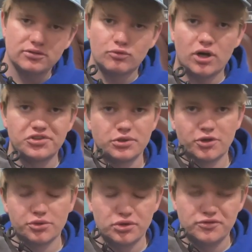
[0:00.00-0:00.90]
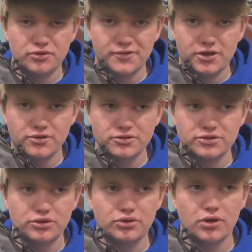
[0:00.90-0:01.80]
Watch some other review
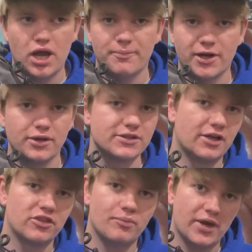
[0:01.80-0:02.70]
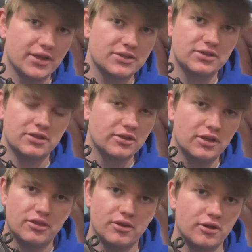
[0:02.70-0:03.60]
videos too. Mine's not the best
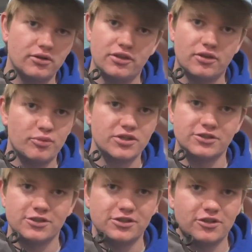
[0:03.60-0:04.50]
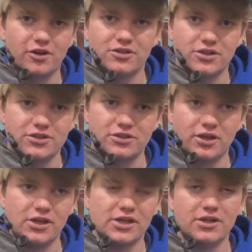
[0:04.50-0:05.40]
in the business, you know, it's
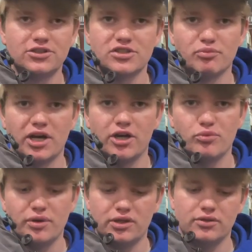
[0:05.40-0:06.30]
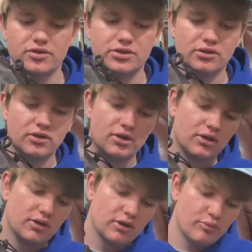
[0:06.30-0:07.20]
just my opinions.
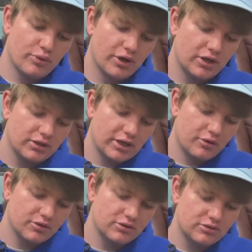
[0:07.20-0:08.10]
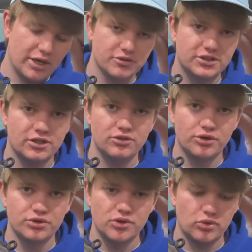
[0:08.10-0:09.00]
But I would say do
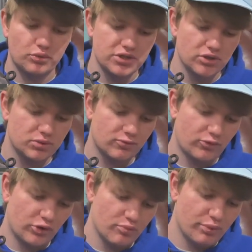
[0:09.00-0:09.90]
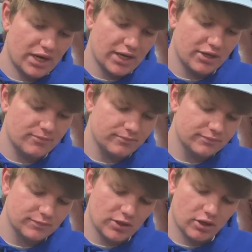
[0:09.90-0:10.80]
your research before you buy it.
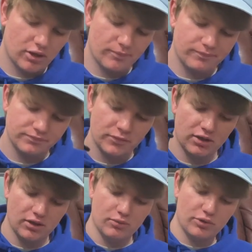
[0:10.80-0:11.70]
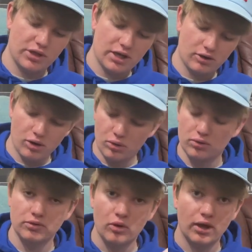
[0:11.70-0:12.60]
But yeah, oh,
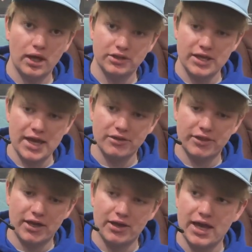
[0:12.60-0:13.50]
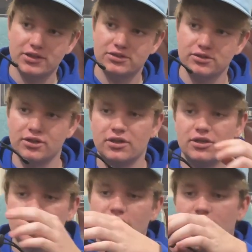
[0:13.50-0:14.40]
to add
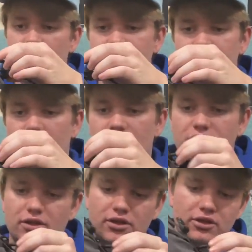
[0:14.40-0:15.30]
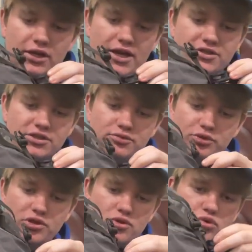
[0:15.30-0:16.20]
to that, it has this really